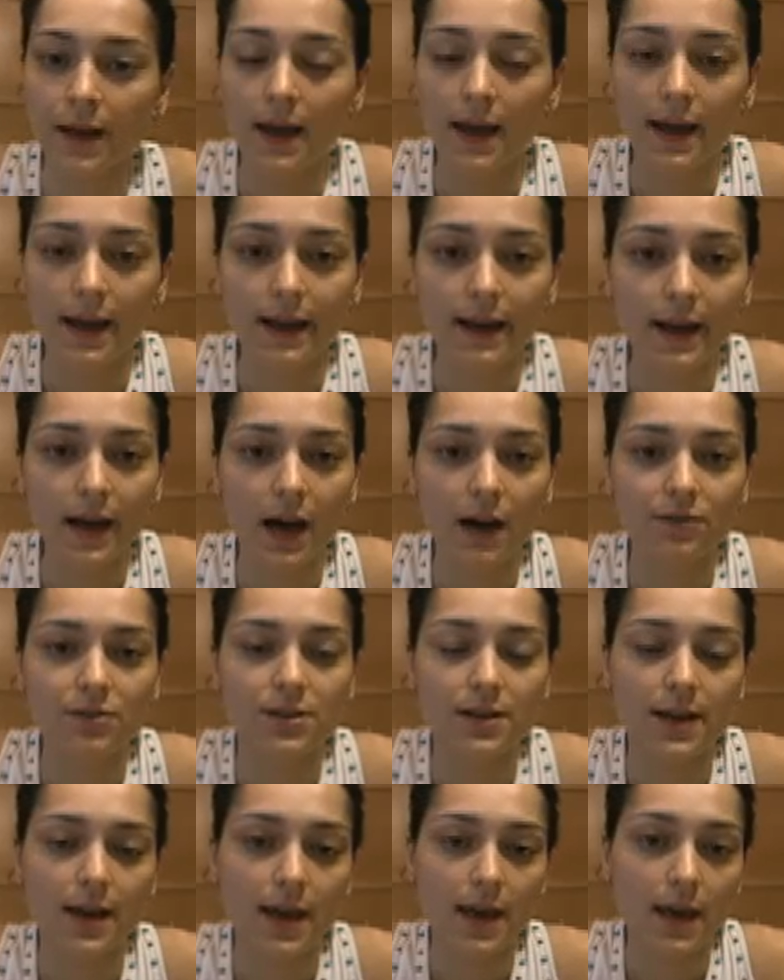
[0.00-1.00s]
And
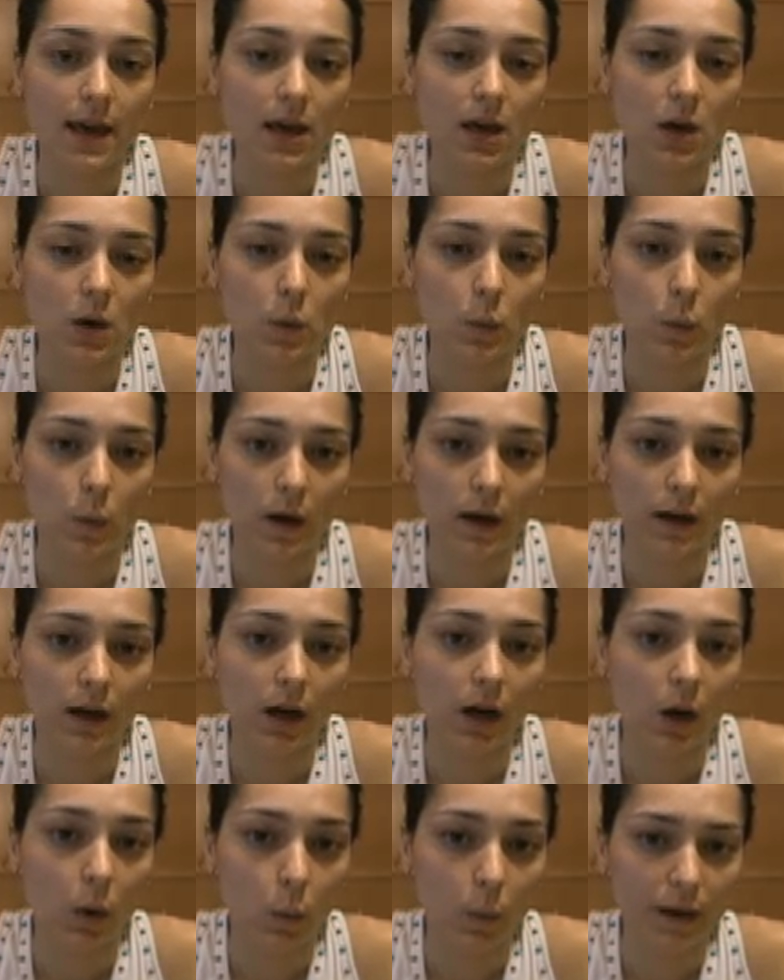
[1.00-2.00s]
after a1
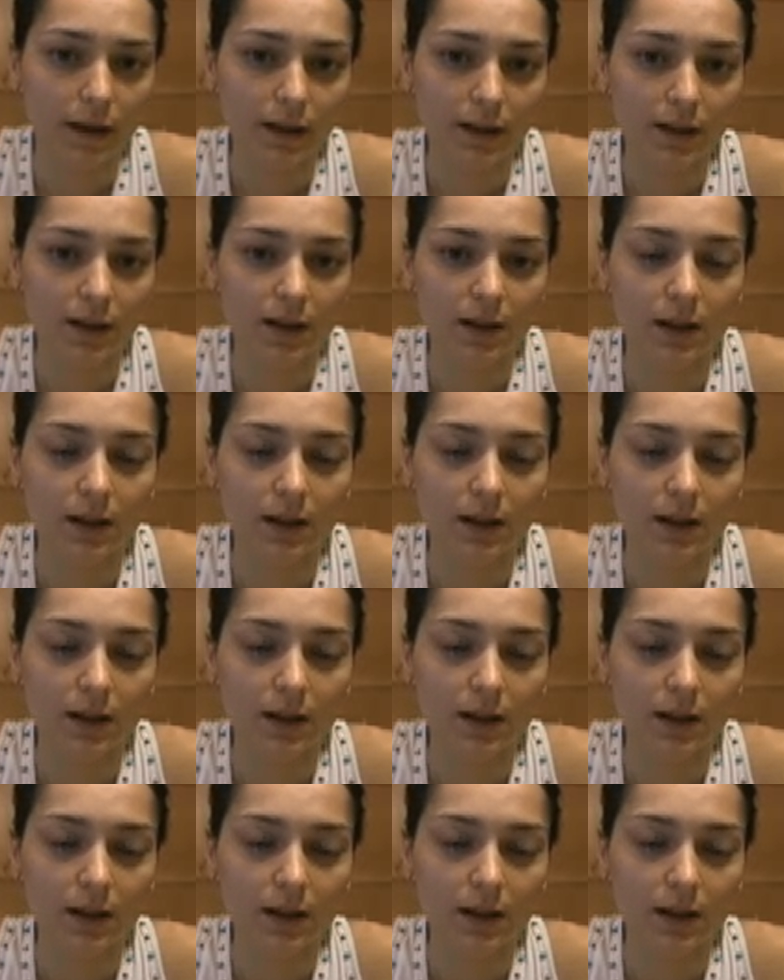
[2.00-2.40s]
queen,